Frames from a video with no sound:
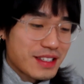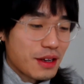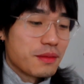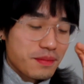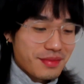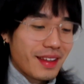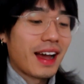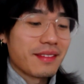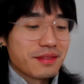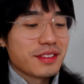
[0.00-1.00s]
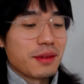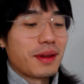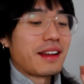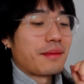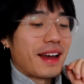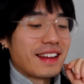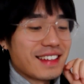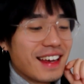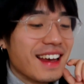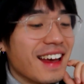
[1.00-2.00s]
So, nah. Keep that in
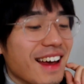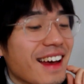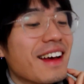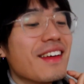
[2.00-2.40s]
mind.